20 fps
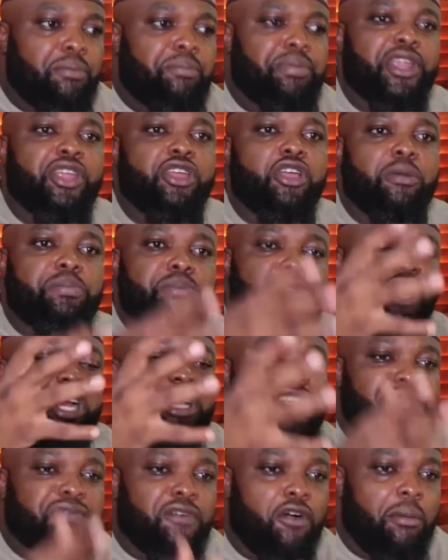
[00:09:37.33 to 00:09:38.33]
bring up
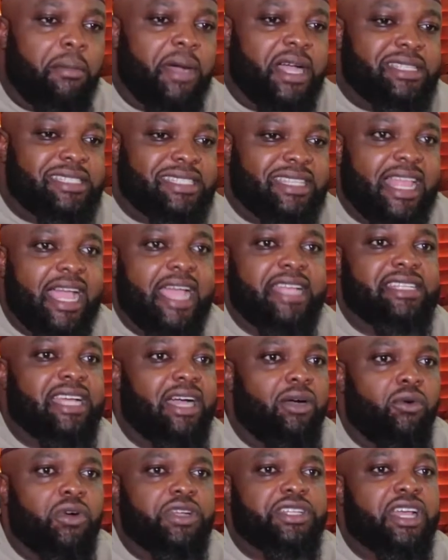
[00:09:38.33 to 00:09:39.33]
transformers, light,
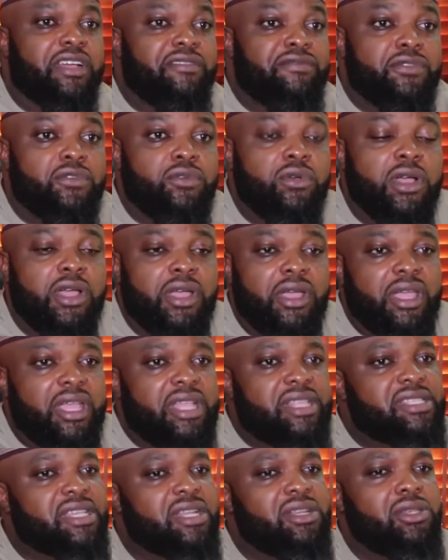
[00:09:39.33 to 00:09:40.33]
and what have you,
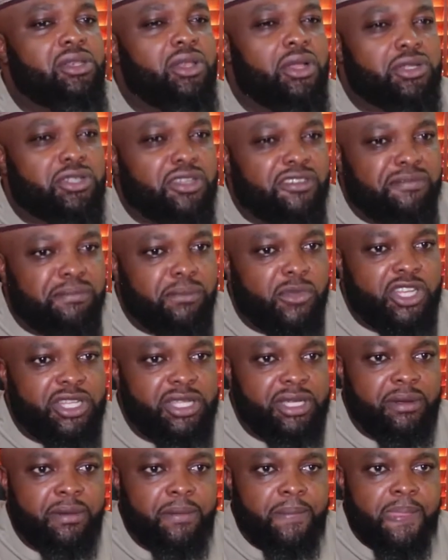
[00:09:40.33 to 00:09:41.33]
it's a lot of
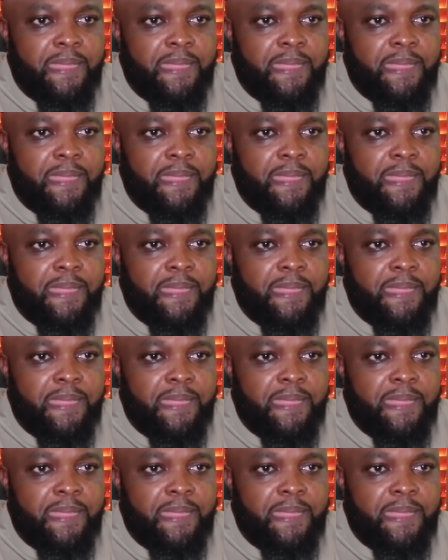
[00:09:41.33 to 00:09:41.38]
money.